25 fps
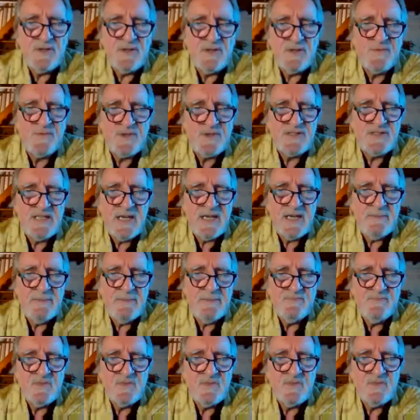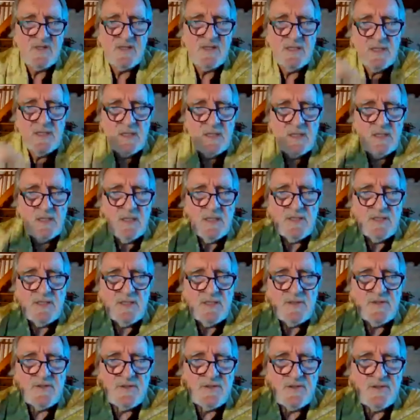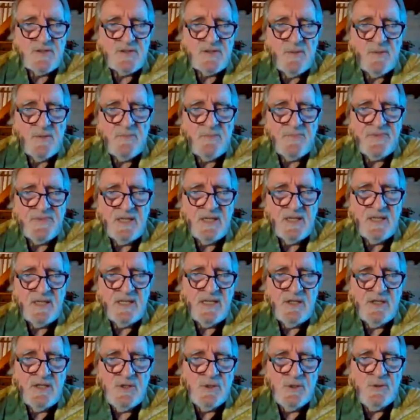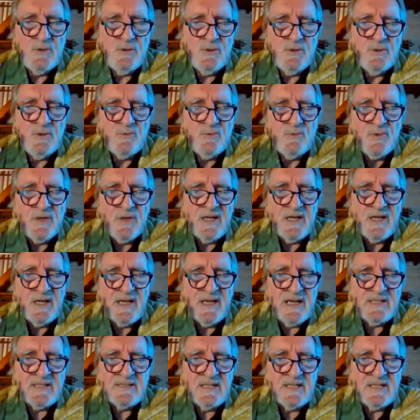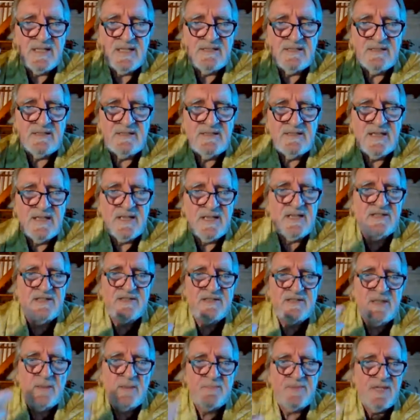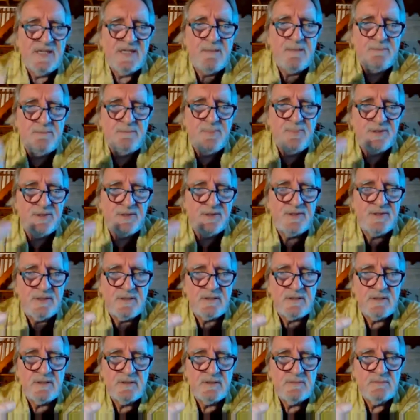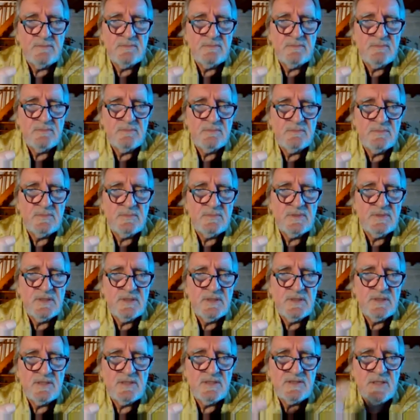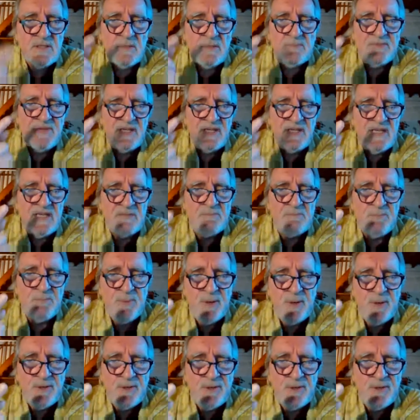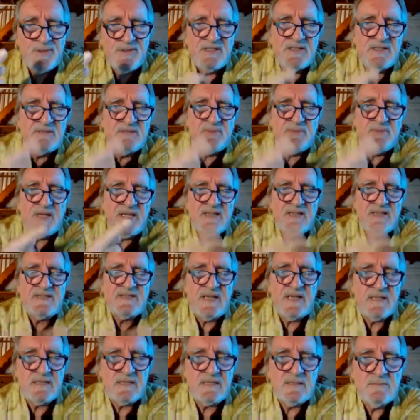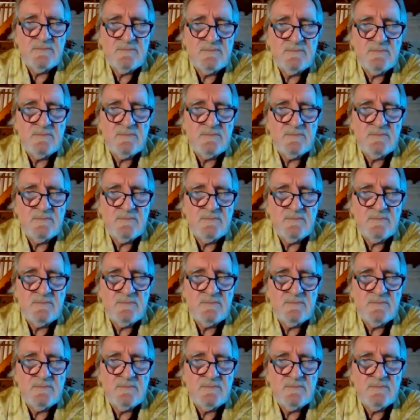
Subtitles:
first time, something in you realize that there is something important. Something important is being said.